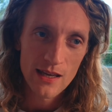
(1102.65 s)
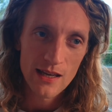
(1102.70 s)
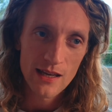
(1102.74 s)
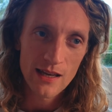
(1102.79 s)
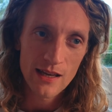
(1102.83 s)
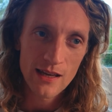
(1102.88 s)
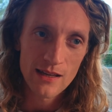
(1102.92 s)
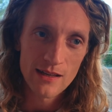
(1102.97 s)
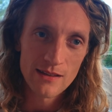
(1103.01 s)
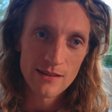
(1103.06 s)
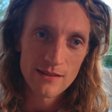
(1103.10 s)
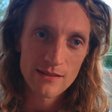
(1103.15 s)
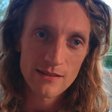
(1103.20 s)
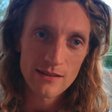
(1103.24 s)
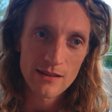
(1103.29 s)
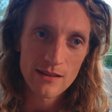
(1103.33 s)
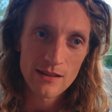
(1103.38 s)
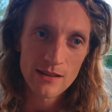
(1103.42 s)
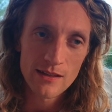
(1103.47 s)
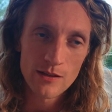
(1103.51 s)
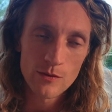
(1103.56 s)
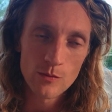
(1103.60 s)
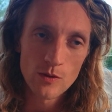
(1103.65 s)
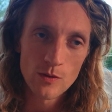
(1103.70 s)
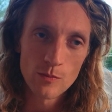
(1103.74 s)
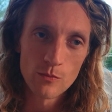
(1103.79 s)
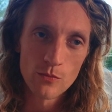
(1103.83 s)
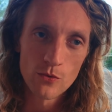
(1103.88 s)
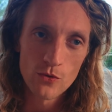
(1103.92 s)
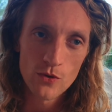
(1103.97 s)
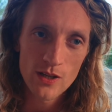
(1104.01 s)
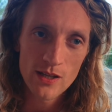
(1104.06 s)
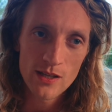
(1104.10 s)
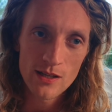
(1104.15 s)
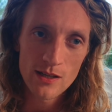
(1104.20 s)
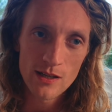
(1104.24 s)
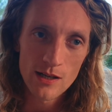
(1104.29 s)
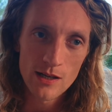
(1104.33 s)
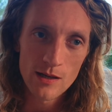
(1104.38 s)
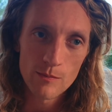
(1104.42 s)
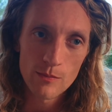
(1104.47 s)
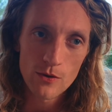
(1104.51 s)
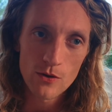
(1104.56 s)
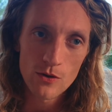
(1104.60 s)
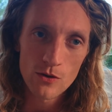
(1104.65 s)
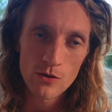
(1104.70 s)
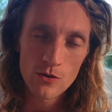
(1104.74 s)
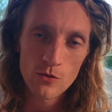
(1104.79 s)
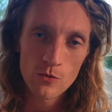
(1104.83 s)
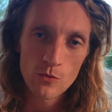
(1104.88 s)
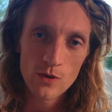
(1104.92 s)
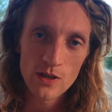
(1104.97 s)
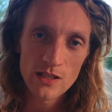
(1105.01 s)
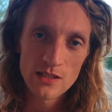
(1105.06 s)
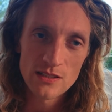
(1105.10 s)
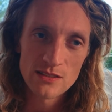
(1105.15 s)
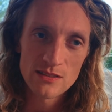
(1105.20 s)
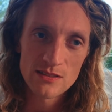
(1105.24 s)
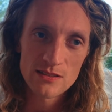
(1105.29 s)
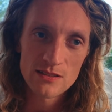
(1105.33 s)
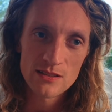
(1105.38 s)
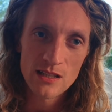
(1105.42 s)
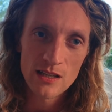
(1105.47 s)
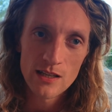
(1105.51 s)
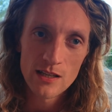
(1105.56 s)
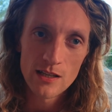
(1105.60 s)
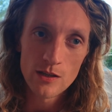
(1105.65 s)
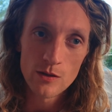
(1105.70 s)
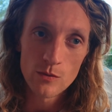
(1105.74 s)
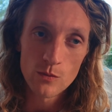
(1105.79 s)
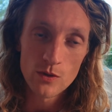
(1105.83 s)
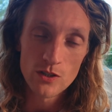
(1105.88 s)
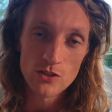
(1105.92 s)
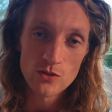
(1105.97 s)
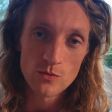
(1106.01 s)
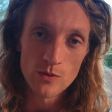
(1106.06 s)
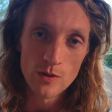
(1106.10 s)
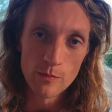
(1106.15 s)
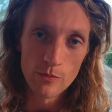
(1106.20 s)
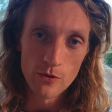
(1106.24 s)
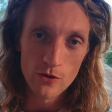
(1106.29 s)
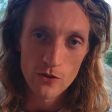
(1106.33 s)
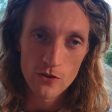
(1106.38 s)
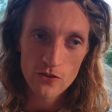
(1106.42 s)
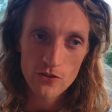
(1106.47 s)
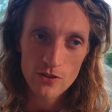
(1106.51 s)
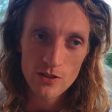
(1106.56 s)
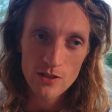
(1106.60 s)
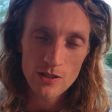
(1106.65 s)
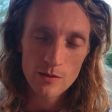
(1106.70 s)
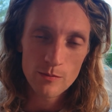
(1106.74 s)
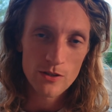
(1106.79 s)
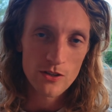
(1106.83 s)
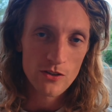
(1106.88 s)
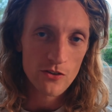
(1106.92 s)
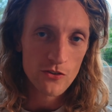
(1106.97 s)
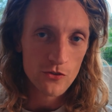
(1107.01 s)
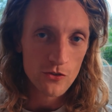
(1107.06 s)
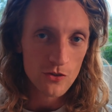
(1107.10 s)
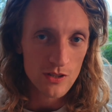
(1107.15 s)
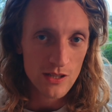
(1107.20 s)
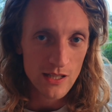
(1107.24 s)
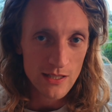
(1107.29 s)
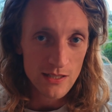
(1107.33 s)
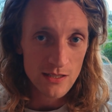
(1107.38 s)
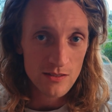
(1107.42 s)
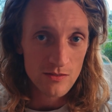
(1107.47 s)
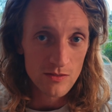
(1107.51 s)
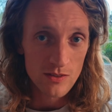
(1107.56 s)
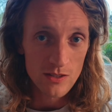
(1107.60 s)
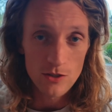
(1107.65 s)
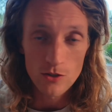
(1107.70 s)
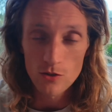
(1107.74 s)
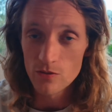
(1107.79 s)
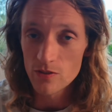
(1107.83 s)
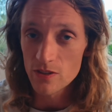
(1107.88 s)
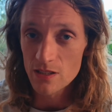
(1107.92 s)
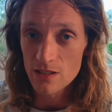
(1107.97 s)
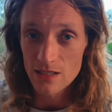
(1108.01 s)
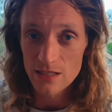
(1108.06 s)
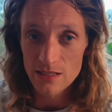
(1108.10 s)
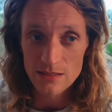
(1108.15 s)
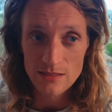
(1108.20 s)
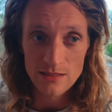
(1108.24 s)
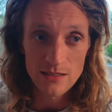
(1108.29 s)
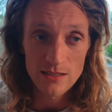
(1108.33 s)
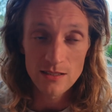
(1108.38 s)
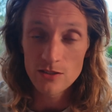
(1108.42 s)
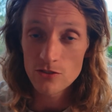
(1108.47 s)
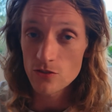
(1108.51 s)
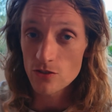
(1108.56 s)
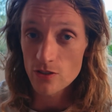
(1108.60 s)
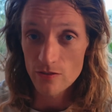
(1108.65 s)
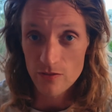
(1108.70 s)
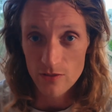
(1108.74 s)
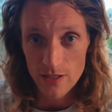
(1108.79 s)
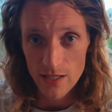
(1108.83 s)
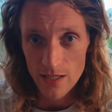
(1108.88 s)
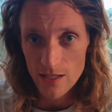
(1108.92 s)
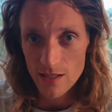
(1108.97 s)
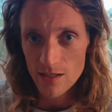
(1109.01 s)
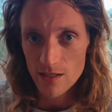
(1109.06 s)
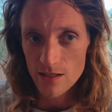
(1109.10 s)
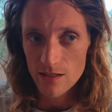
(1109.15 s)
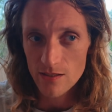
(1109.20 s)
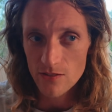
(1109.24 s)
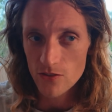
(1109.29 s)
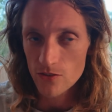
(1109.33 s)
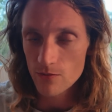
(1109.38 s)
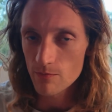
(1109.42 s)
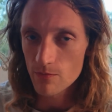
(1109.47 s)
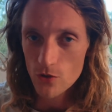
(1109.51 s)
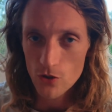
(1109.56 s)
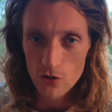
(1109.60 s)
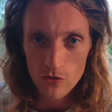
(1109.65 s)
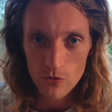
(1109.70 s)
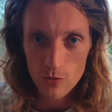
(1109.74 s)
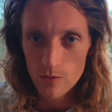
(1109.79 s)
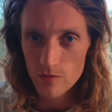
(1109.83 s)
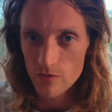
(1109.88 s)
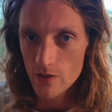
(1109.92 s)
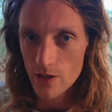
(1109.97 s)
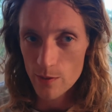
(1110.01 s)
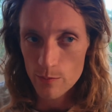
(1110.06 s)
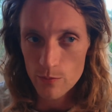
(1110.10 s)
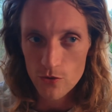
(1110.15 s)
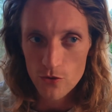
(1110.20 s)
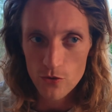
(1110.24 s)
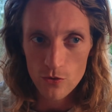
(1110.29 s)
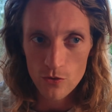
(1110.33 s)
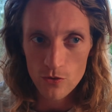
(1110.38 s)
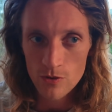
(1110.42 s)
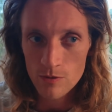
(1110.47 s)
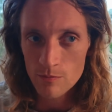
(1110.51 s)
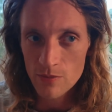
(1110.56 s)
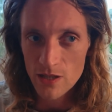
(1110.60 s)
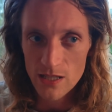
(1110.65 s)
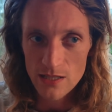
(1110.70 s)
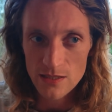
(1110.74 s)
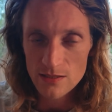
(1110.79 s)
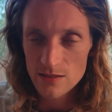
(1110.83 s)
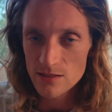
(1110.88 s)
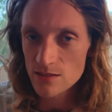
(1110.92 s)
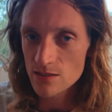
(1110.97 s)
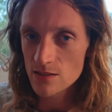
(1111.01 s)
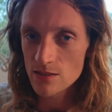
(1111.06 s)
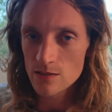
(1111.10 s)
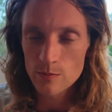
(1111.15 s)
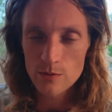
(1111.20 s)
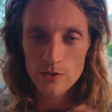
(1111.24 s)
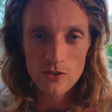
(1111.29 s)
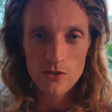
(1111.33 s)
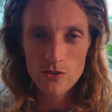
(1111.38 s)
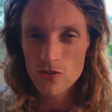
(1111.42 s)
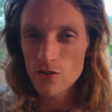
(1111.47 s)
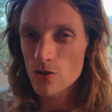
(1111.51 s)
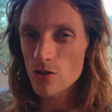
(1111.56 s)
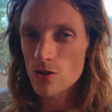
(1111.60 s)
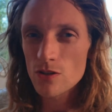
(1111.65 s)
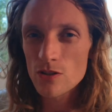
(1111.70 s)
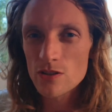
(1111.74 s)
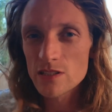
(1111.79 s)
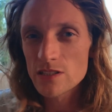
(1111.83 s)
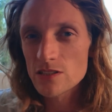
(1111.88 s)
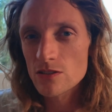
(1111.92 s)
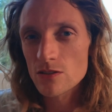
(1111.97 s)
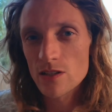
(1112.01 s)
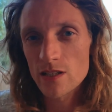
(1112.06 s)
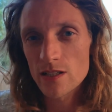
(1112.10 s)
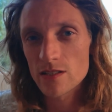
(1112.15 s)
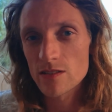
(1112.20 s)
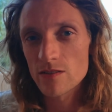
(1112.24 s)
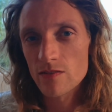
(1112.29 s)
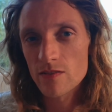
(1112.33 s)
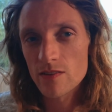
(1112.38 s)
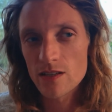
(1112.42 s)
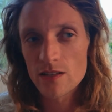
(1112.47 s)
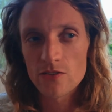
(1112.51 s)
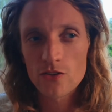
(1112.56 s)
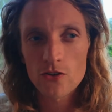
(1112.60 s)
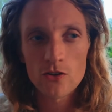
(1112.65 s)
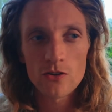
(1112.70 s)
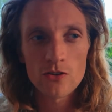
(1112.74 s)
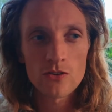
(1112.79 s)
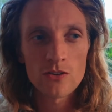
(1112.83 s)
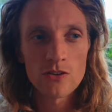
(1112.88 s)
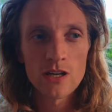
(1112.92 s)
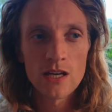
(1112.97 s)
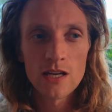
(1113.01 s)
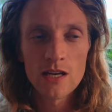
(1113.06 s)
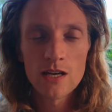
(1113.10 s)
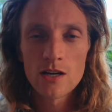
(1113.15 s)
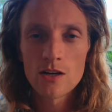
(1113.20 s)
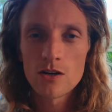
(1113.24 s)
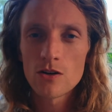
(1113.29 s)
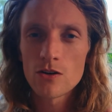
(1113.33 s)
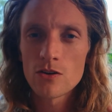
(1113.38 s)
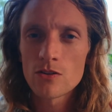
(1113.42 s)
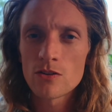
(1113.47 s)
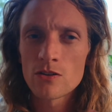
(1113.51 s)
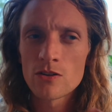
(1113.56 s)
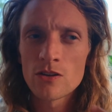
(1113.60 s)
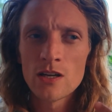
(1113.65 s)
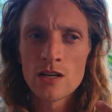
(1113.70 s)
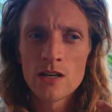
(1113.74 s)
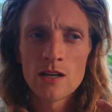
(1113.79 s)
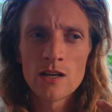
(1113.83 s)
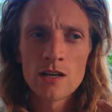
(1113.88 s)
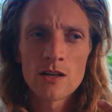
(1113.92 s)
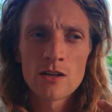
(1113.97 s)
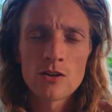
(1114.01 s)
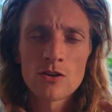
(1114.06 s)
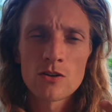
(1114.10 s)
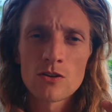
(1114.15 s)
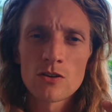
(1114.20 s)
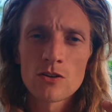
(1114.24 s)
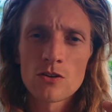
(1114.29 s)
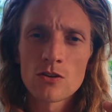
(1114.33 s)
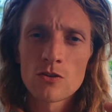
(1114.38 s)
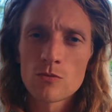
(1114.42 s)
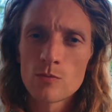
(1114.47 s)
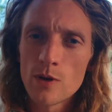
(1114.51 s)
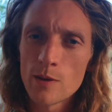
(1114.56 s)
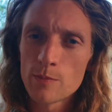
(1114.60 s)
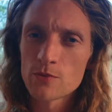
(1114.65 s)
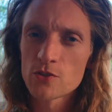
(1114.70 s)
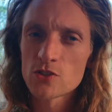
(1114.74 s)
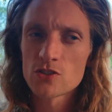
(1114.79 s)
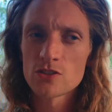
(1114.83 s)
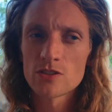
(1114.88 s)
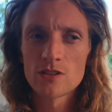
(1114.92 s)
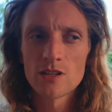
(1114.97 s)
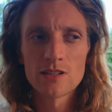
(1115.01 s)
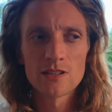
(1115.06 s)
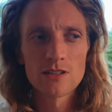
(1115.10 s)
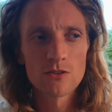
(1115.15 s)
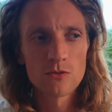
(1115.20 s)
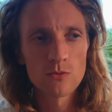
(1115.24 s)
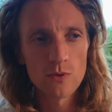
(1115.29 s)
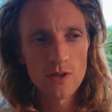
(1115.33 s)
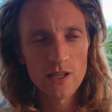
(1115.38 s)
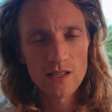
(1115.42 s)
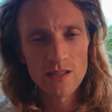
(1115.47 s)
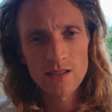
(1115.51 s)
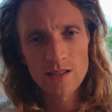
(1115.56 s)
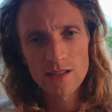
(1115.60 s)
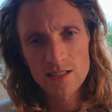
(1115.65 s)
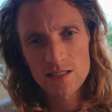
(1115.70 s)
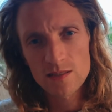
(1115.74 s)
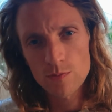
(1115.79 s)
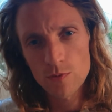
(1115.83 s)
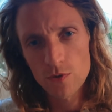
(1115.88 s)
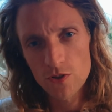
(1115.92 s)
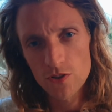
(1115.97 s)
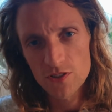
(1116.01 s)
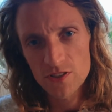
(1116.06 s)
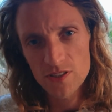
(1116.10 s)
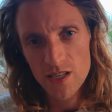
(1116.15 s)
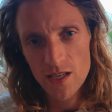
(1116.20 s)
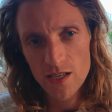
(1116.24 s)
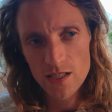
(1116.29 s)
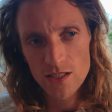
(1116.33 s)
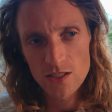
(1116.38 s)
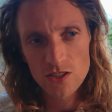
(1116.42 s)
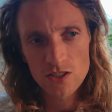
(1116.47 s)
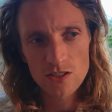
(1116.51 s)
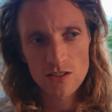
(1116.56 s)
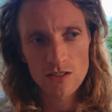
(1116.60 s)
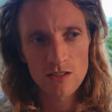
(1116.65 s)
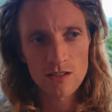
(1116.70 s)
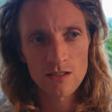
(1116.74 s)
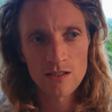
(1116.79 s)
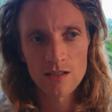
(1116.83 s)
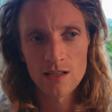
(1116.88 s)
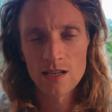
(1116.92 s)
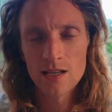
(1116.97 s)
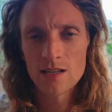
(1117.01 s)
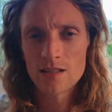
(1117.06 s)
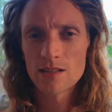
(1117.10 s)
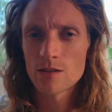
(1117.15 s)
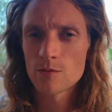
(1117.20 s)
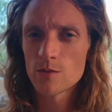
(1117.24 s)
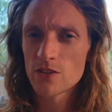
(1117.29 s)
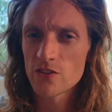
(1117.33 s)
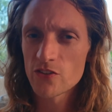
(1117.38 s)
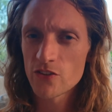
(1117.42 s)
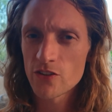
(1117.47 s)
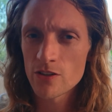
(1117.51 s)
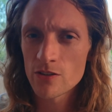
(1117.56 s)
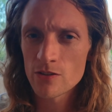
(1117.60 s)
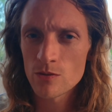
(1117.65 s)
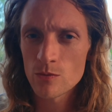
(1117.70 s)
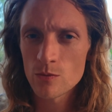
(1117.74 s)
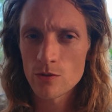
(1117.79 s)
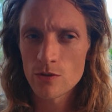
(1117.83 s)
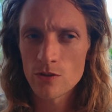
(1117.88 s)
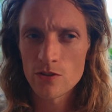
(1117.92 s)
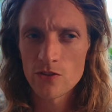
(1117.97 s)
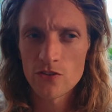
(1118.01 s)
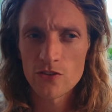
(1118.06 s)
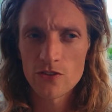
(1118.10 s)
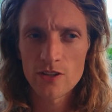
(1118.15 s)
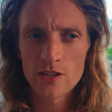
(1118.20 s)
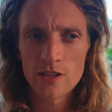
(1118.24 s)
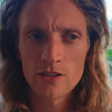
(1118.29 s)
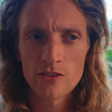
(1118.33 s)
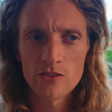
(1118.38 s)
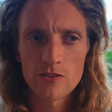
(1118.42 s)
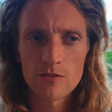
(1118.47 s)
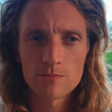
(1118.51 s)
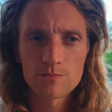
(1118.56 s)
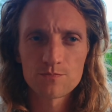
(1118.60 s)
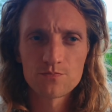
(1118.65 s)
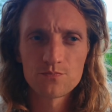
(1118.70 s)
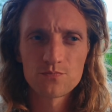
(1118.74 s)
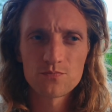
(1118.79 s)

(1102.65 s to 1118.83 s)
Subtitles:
And he will bring up all the ways in which we personally, but also collectively over the last years or even decades, also with Neptune and Pisces, but also all these collective things, all the corruption and greed and exploitation that we see on the world stage,